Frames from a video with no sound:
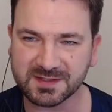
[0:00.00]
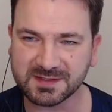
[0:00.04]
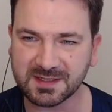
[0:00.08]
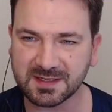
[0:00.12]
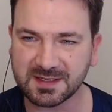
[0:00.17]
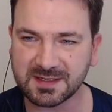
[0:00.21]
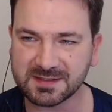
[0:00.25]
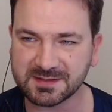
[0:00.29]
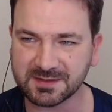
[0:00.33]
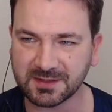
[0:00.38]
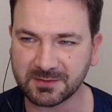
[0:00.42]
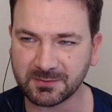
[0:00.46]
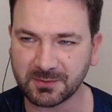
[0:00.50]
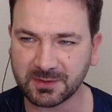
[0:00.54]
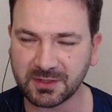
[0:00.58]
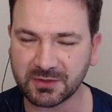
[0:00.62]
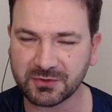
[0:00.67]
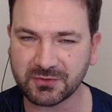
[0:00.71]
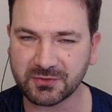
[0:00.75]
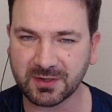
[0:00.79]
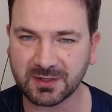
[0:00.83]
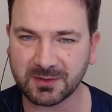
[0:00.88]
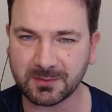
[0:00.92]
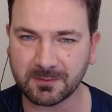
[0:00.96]
season, when you're
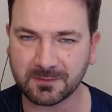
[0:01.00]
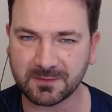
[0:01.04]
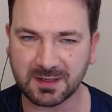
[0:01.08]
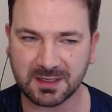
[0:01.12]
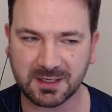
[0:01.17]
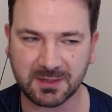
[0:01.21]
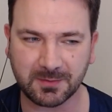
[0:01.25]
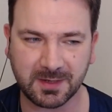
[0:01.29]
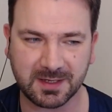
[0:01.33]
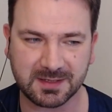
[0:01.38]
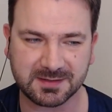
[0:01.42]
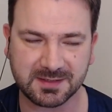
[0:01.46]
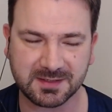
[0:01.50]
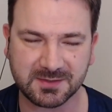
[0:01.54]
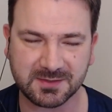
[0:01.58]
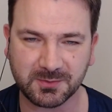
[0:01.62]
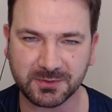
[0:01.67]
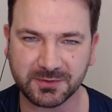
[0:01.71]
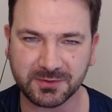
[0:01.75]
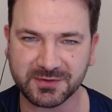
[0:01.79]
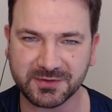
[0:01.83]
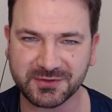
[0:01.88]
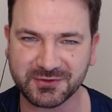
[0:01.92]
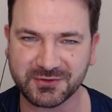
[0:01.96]
trying to evaluate it, is one
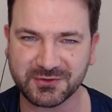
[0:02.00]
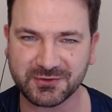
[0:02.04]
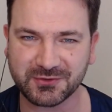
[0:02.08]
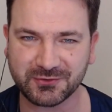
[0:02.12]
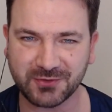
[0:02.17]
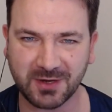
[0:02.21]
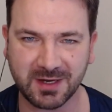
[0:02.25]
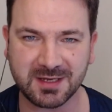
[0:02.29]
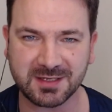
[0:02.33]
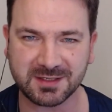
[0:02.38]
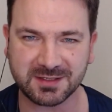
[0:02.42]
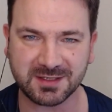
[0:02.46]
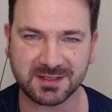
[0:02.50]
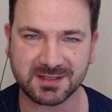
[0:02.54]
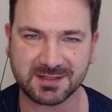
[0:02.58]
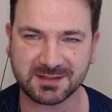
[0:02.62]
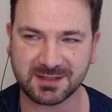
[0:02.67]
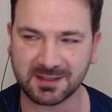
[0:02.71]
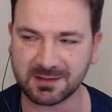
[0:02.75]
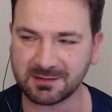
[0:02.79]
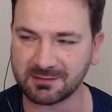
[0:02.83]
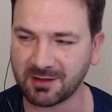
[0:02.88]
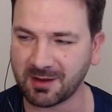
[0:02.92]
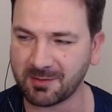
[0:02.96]
of the strangest
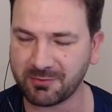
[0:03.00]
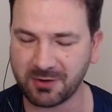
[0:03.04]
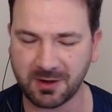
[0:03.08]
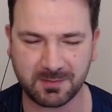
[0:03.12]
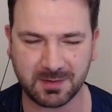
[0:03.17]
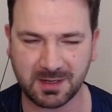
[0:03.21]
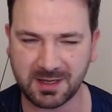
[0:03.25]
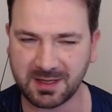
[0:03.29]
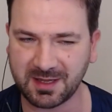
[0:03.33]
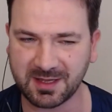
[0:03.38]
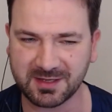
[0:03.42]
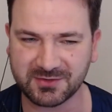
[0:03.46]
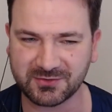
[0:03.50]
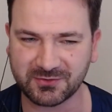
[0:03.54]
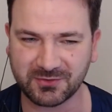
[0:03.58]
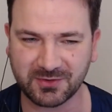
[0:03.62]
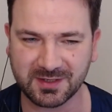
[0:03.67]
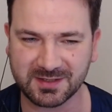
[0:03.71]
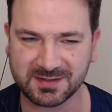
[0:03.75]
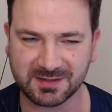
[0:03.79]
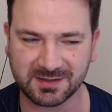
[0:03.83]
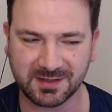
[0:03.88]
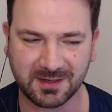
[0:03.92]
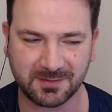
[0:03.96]
in like Premier League history,
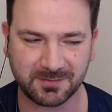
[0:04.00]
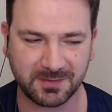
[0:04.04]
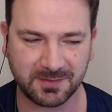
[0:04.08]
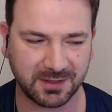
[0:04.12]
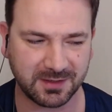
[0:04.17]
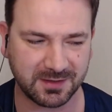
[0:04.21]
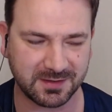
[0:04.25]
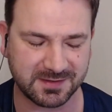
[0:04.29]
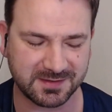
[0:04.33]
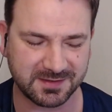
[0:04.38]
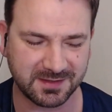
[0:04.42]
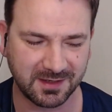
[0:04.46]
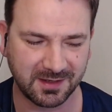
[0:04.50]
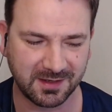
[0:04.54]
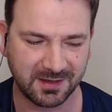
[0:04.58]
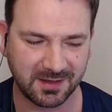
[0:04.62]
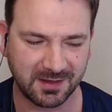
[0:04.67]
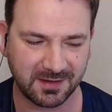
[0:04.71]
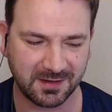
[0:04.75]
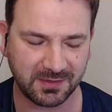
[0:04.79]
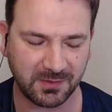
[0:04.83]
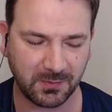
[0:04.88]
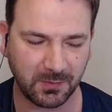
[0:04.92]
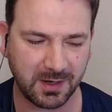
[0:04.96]
isn't it? Because
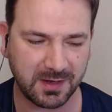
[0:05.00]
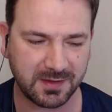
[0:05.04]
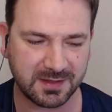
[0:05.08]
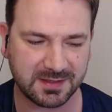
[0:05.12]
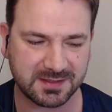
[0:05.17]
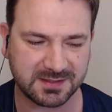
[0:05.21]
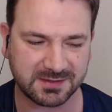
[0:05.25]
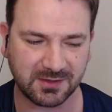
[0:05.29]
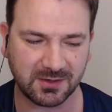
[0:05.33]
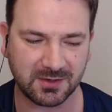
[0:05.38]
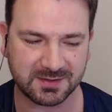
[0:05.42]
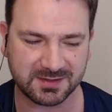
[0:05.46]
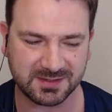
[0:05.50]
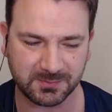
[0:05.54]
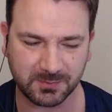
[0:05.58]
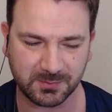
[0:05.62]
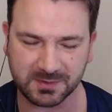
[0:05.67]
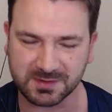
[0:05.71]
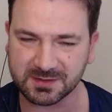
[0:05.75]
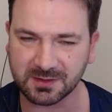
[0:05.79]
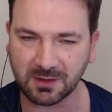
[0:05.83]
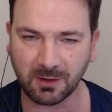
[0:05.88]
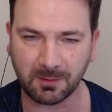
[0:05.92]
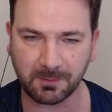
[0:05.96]
the way they started with
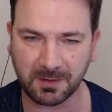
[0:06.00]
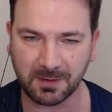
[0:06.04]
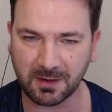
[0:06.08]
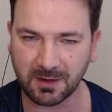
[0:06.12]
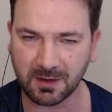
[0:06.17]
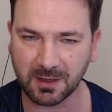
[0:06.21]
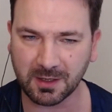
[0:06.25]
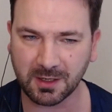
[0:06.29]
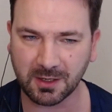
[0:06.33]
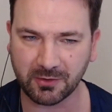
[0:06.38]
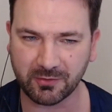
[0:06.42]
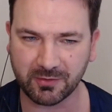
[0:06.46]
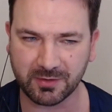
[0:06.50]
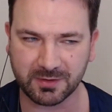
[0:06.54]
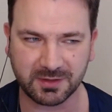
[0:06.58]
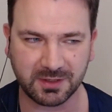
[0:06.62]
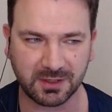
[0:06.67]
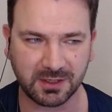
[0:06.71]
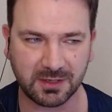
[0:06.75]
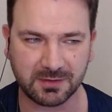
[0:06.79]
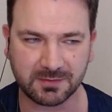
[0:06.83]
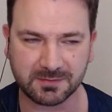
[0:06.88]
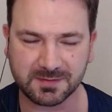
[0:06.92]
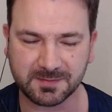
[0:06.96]
Scott Parker
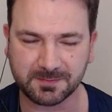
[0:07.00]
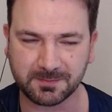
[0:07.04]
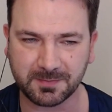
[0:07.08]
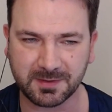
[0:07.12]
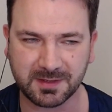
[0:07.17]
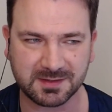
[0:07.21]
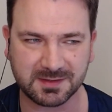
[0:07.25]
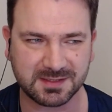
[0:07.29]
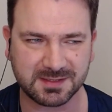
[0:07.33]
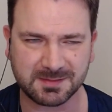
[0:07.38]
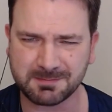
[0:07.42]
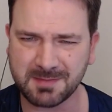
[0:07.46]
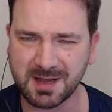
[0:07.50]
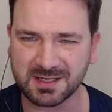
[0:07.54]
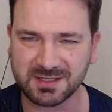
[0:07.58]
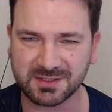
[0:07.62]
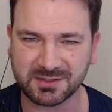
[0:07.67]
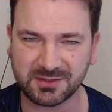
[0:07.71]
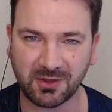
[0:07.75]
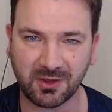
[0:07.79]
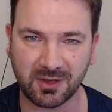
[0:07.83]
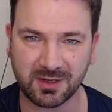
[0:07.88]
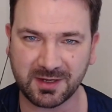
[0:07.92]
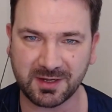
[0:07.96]
and, being smashed
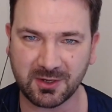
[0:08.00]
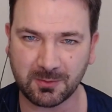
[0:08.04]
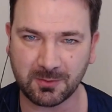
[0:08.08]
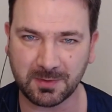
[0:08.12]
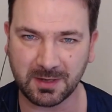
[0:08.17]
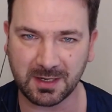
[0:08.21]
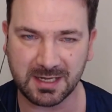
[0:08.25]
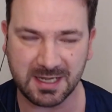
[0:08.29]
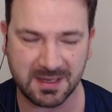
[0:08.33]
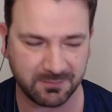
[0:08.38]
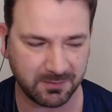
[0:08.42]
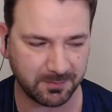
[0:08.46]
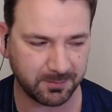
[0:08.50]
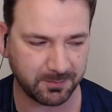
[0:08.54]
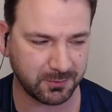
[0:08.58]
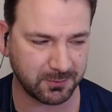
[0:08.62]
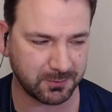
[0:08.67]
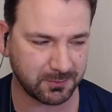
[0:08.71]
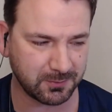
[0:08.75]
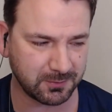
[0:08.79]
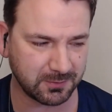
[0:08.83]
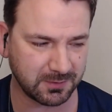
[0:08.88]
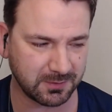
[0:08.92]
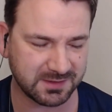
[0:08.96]
9-0 by
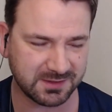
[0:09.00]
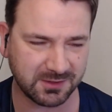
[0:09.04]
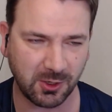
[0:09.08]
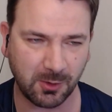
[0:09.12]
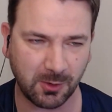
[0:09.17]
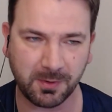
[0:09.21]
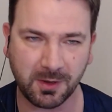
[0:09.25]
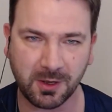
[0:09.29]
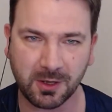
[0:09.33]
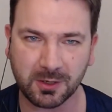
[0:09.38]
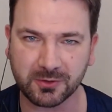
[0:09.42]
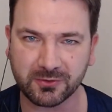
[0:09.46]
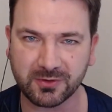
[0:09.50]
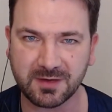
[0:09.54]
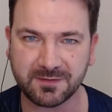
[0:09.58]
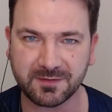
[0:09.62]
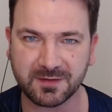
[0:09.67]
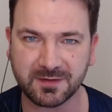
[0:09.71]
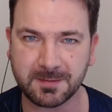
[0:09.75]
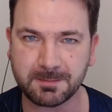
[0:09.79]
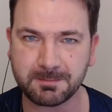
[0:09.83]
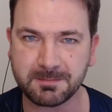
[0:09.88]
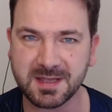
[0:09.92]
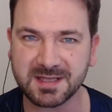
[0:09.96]
Liverpool, and Scott Parker even
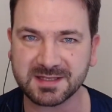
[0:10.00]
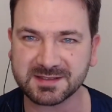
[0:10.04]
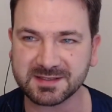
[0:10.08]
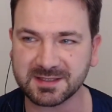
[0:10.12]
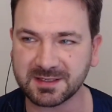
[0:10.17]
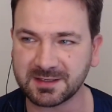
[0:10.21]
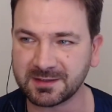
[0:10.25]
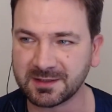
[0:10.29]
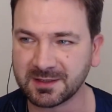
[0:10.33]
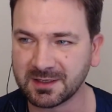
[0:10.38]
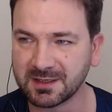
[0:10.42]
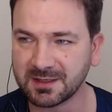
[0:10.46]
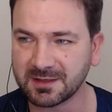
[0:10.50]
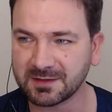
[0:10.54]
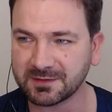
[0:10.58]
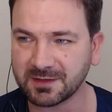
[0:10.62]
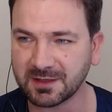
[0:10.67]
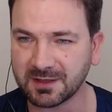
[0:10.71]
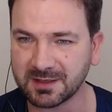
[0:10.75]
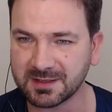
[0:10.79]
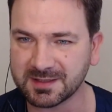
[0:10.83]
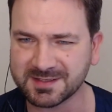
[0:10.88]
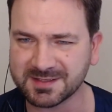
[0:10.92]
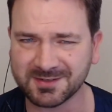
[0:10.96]
admitting
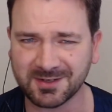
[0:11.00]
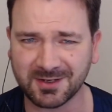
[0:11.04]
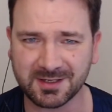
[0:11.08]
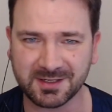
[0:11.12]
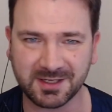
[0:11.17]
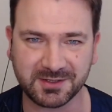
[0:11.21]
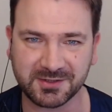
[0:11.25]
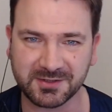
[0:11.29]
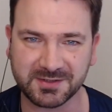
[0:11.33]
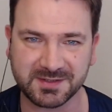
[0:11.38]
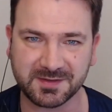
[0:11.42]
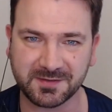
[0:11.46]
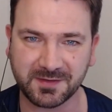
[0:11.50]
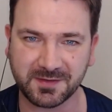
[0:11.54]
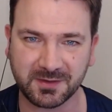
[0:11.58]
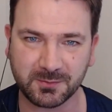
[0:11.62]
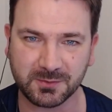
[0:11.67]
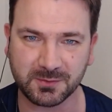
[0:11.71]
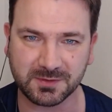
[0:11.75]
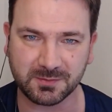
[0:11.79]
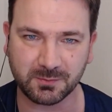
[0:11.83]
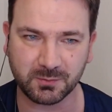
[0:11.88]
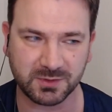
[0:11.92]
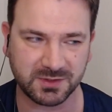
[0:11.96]
that his side he doesn't think
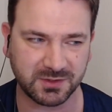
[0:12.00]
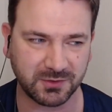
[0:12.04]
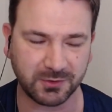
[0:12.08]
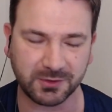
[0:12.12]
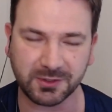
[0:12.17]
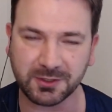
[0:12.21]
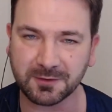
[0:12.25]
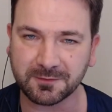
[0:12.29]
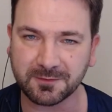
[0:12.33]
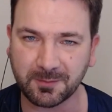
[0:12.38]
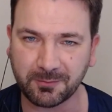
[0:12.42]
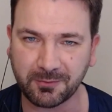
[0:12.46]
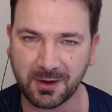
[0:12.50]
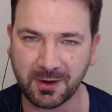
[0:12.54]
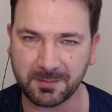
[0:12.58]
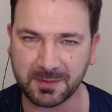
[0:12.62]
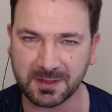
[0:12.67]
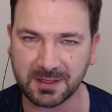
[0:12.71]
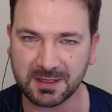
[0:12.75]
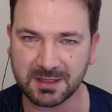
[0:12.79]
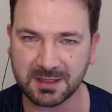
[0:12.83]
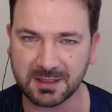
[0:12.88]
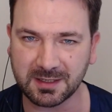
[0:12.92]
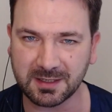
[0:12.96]
was good enough for Premier
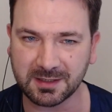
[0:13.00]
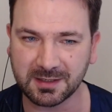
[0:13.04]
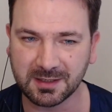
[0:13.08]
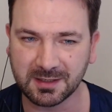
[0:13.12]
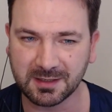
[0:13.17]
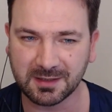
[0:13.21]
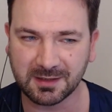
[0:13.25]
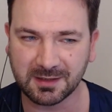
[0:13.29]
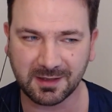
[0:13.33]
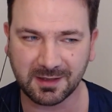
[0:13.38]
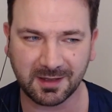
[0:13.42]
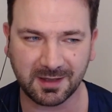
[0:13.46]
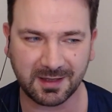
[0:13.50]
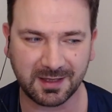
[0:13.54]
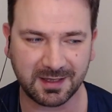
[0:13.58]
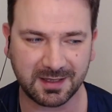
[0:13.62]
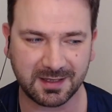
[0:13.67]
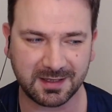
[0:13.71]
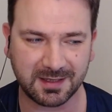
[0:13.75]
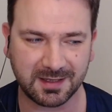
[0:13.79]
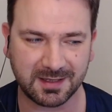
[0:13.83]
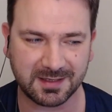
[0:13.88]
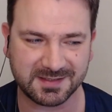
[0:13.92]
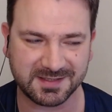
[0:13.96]
League,
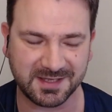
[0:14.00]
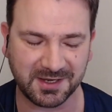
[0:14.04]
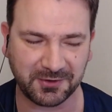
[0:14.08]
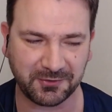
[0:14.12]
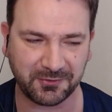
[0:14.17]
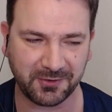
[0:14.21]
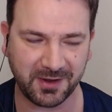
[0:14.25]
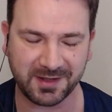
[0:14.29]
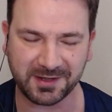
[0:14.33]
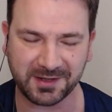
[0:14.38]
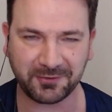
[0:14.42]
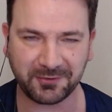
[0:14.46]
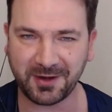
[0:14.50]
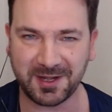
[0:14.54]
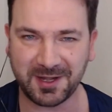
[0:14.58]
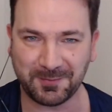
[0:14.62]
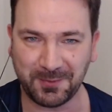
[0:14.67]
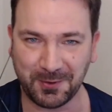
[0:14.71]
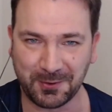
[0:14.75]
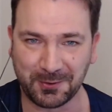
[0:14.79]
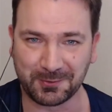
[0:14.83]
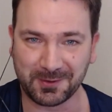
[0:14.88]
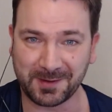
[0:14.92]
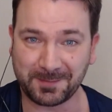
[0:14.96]
is an
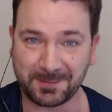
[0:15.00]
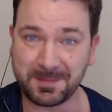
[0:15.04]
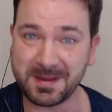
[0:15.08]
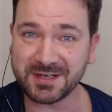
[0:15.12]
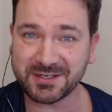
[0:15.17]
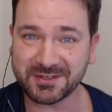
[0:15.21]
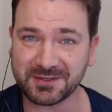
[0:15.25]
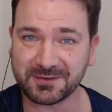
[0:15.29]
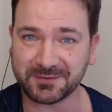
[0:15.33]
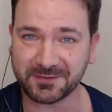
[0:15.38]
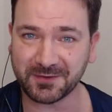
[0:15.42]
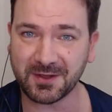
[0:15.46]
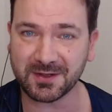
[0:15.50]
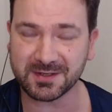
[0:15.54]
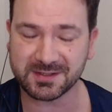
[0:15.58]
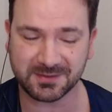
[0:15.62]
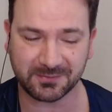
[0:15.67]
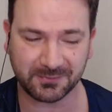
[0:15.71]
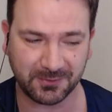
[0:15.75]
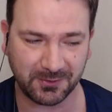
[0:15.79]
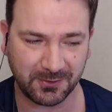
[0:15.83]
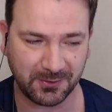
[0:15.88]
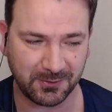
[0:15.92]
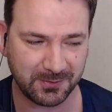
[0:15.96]
incredible admission, first of
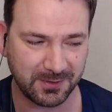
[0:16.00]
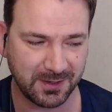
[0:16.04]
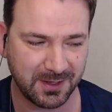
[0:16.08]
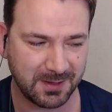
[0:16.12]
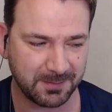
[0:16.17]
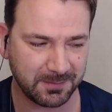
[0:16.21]
all.